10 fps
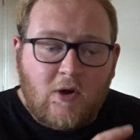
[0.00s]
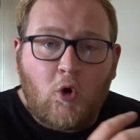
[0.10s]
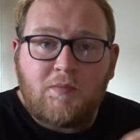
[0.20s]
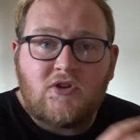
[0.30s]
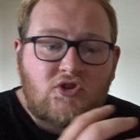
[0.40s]

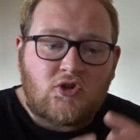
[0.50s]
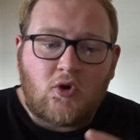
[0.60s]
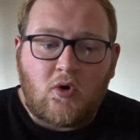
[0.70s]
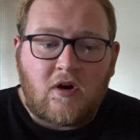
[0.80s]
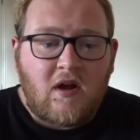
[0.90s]
opening
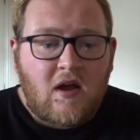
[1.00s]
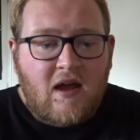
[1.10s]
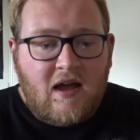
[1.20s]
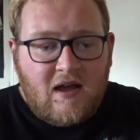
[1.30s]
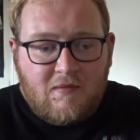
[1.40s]
score,
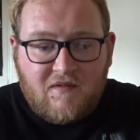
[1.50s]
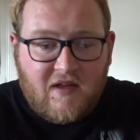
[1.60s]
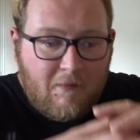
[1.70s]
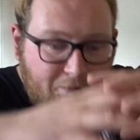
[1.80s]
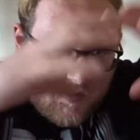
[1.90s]
and they've
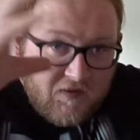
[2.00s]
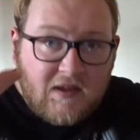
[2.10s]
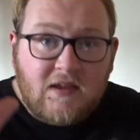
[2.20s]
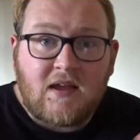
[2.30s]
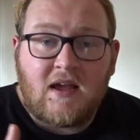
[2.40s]
got a
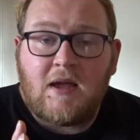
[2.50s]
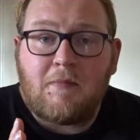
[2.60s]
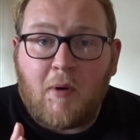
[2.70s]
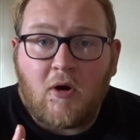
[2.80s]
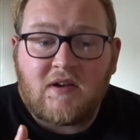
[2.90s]
burning
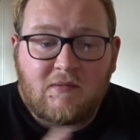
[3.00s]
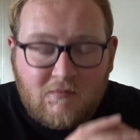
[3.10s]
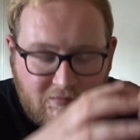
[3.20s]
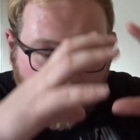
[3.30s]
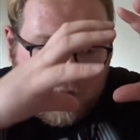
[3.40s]

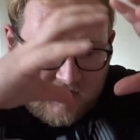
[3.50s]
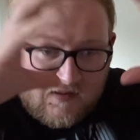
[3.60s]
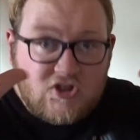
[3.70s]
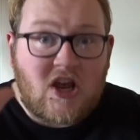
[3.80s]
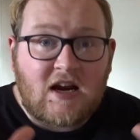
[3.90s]
pumpkin,
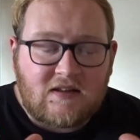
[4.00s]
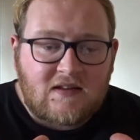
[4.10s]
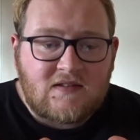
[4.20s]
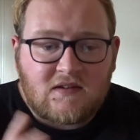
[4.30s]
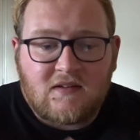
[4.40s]
the
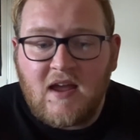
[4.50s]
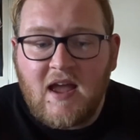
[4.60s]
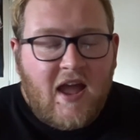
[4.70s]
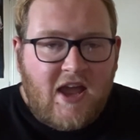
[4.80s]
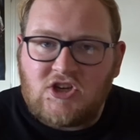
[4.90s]
jack-o'-lantern.
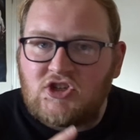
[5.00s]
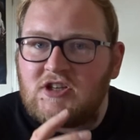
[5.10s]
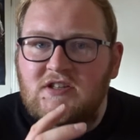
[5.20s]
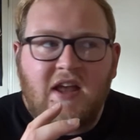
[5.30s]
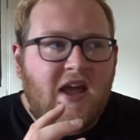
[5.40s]

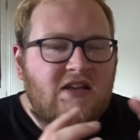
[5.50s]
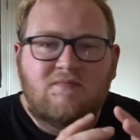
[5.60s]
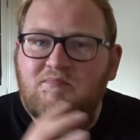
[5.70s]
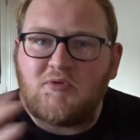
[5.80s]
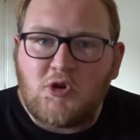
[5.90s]
It's
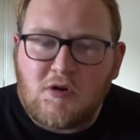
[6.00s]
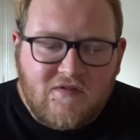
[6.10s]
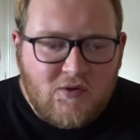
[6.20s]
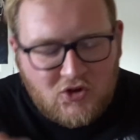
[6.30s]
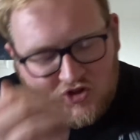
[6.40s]

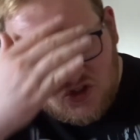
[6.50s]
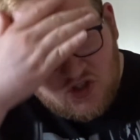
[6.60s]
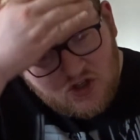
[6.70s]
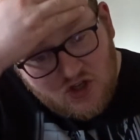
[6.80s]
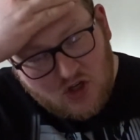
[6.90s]
beautiful. It's
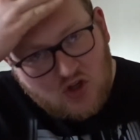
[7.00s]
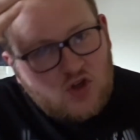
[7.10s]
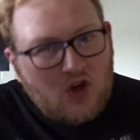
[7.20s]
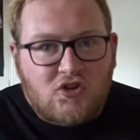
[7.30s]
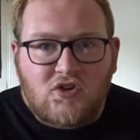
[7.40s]
such a
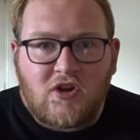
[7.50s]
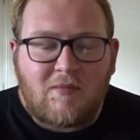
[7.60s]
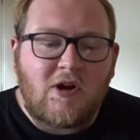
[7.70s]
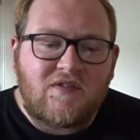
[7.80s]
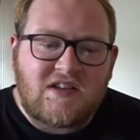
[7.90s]
good, I
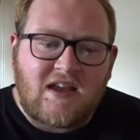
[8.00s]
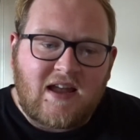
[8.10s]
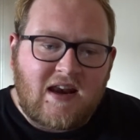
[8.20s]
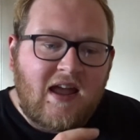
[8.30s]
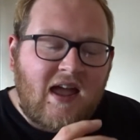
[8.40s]
mean, obviously it
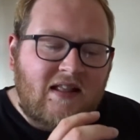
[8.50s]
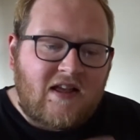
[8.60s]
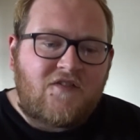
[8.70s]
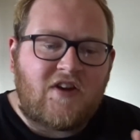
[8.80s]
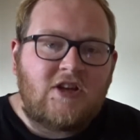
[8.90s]
kind of
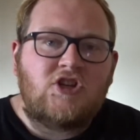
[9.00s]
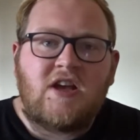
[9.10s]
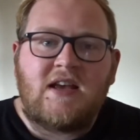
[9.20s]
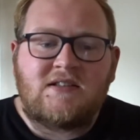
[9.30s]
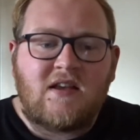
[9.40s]

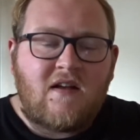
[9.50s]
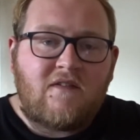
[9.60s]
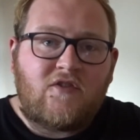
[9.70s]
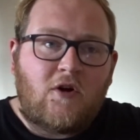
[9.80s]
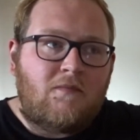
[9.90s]
differentiates
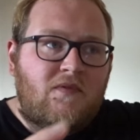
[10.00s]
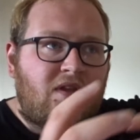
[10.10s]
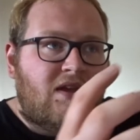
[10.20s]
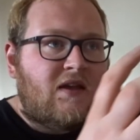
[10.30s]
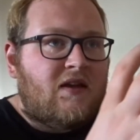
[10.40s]
from
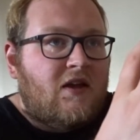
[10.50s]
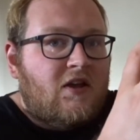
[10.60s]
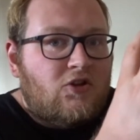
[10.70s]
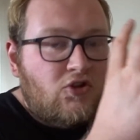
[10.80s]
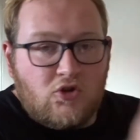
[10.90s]
the
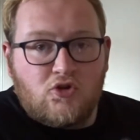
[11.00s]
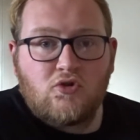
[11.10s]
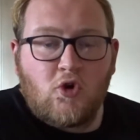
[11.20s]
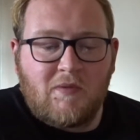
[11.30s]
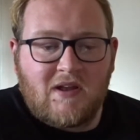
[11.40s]

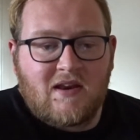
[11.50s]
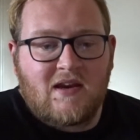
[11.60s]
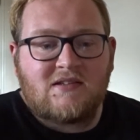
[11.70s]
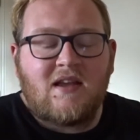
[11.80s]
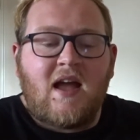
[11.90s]
usual opening
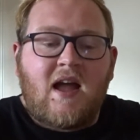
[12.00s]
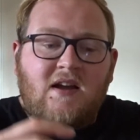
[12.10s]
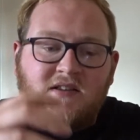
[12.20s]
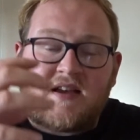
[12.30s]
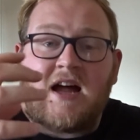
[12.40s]
credits,
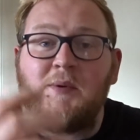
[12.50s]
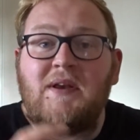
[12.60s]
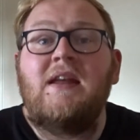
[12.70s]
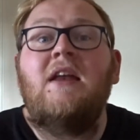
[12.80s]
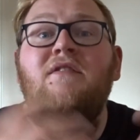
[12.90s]
because it's
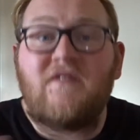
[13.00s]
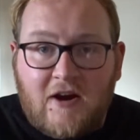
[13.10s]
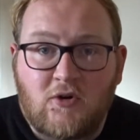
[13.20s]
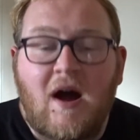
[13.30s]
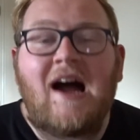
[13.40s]
Halloween
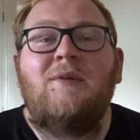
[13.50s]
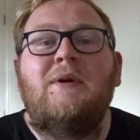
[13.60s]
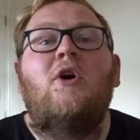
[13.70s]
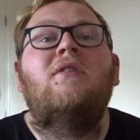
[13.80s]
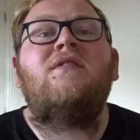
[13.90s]
Inferno,
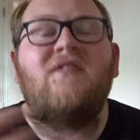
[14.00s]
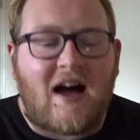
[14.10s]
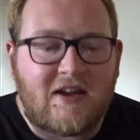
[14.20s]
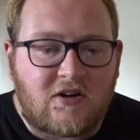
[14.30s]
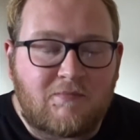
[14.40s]
Halloween on
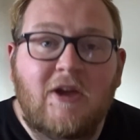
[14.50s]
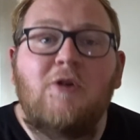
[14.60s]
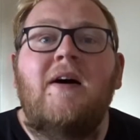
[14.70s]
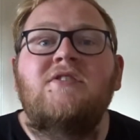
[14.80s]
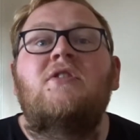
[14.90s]
fire.
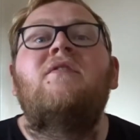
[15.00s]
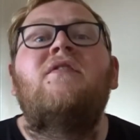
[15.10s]
Michael Myers is on